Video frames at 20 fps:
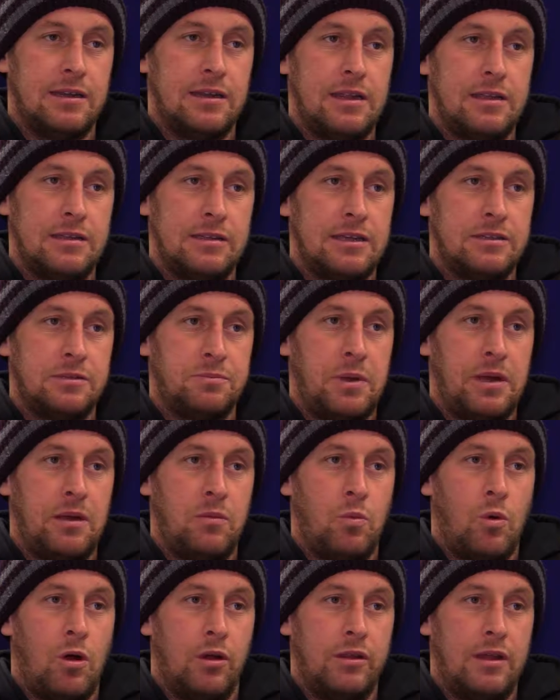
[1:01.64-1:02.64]
and this
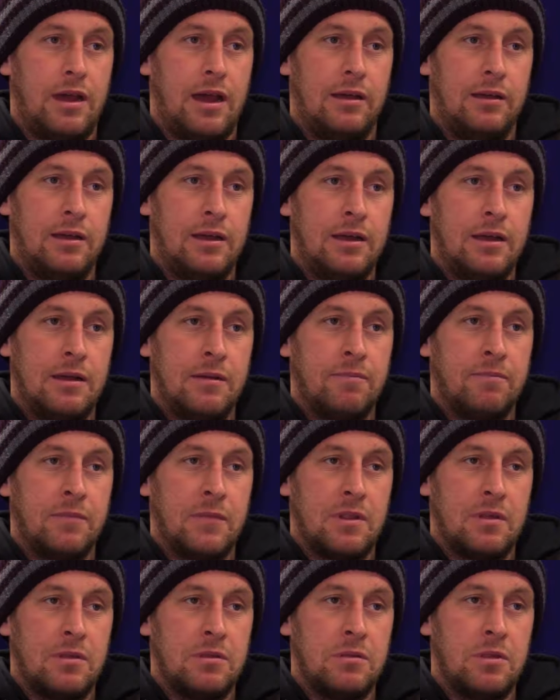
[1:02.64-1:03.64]
being one, that
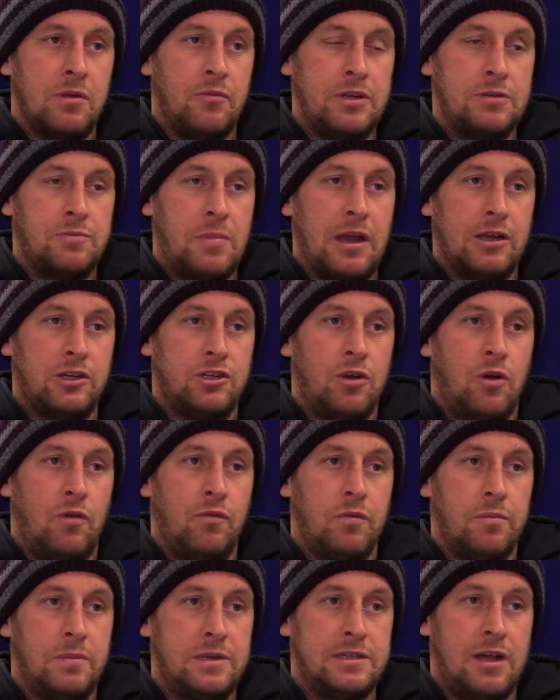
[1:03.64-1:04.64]
the respect shown
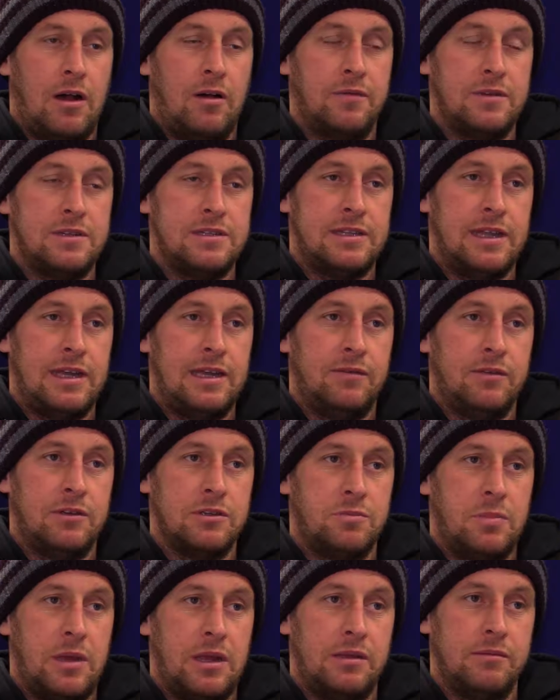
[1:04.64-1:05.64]
for myself and Stephen
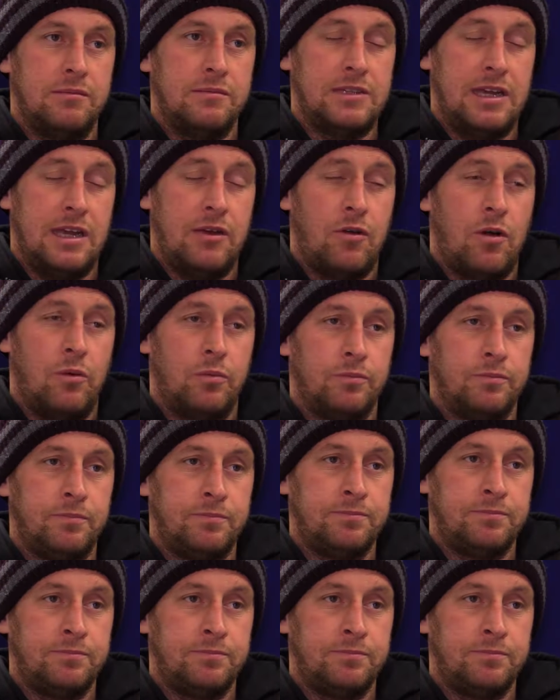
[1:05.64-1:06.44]
has been zero.